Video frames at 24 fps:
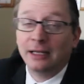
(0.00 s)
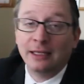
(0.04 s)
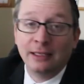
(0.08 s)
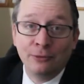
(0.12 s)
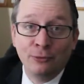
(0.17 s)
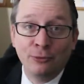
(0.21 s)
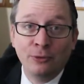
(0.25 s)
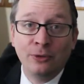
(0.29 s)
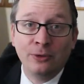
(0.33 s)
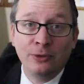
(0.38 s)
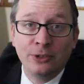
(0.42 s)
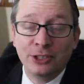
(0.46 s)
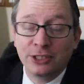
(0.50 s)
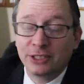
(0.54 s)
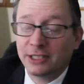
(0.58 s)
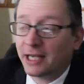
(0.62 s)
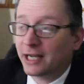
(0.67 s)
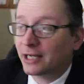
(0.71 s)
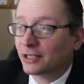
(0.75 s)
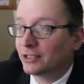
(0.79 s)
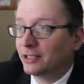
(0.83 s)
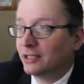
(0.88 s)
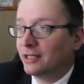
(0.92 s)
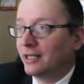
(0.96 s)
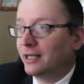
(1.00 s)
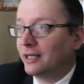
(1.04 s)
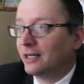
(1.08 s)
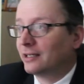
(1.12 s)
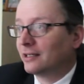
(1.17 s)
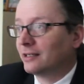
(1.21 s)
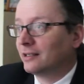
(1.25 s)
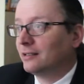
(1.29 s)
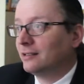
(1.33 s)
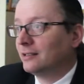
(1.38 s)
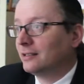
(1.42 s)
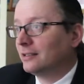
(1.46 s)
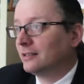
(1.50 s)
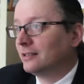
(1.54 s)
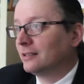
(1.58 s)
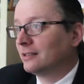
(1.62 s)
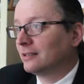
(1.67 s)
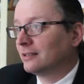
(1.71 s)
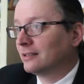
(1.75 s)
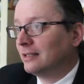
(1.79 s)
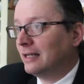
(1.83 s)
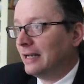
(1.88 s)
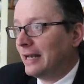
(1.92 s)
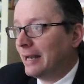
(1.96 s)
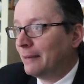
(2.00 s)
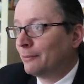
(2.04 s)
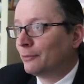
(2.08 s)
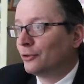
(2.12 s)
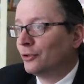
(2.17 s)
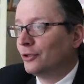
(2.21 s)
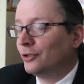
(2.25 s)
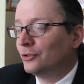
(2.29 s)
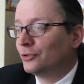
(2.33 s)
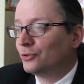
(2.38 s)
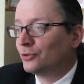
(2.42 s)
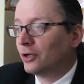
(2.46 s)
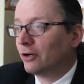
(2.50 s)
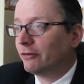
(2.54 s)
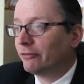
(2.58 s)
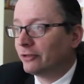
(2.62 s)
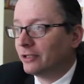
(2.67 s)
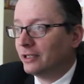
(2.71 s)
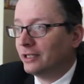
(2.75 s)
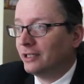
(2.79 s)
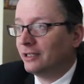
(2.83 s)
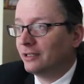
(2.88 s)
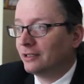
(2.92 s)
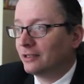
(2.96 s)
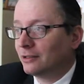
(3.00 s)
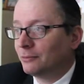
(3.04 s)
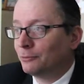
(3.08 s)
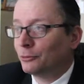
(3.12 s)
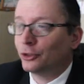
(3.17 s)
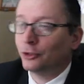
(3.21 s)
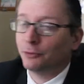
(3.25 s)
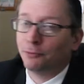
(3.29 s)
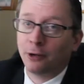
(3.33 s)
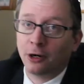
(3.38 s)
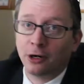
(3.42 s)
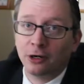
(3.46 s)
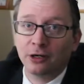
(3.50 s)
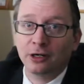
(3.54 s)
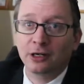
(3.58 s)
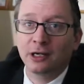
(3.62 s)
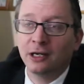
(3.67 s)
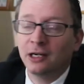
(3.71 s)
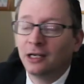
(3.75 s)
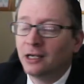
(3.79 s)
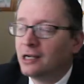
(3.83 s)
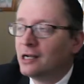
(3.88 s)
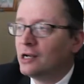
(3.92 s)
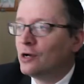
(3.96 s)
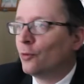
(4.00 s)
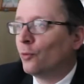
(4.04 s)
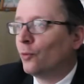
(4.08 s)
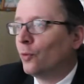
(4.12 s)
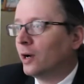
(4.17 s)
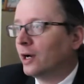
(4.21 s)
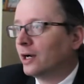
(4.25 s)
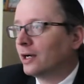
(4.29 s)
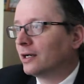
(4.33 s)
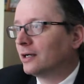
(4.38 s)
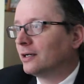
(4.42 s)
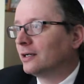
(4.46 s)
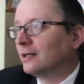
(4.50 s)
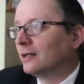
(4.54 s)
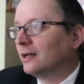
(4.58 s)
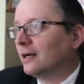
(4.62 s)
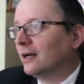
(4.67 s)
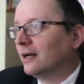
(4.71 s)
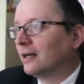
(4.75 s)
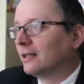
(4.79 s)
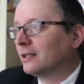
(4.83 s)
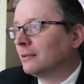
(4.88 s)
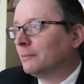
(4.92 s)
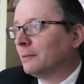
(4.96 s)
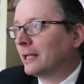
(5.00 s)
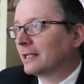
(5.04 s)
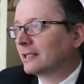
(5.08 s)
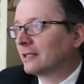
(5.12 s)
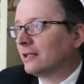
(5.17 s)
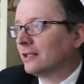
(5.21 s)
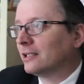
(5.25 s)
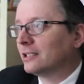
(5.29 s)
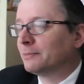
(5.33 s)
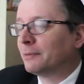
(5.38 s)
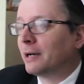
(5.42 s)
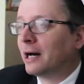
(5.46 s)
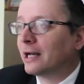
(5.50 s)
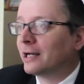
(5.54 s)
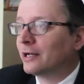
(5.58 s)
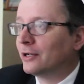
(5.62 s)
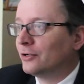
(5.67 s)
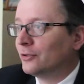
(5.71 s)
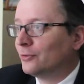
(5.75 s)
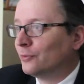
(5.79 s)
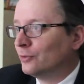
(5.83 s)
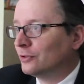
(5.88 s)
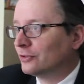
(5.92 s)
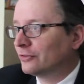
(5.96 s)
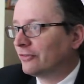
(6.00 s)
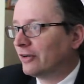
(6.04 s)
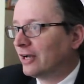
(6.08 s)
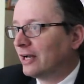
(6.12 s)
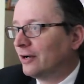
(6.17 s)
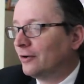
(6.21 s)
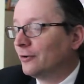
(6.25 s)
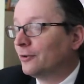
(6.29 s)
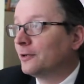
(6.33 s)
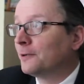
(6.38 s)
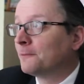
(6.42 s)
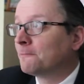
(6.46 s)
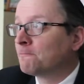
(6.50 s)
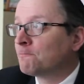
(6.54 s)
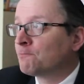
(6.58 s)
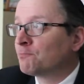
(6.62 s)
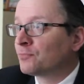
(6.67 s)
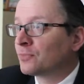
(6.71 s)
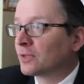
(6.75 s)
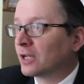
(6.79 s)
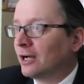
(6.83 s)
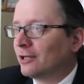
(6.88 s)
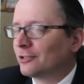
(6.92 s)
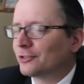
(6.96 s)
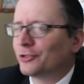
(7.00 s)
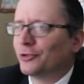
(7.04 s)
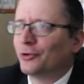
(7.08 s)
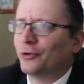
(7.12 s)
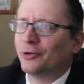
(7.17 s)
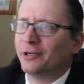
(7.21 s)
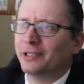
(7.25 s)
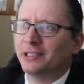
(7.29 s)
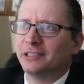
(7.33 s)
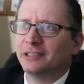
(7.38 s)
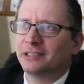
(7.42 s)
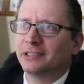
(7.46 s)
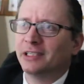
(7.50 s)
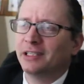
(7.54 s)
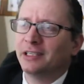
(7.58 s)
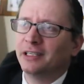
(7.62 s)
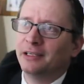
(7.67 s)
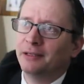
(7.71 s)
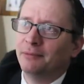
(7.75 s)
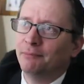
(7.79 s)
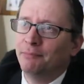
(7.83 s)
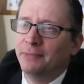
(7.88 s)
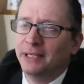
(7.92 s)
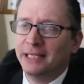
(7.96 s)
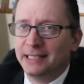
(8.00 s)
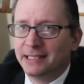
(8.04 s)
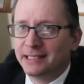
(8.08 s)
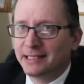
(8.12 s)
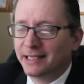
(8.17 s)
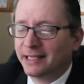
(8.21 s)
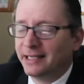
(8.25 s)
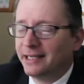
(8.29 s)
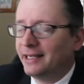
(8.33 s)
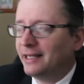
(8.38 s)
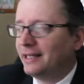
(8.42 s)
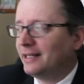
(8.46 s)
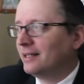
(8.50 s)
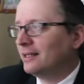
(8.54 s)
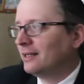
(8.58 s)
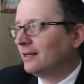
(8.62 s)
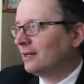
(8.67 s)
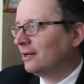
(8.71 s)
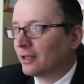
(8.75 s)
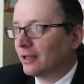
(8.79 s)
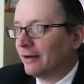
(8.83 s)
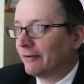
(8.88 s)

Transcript: which is actually the area, the neighborhood roughly, Leimert Park, where the Black Dahlia's body was found, also known as Mid-City.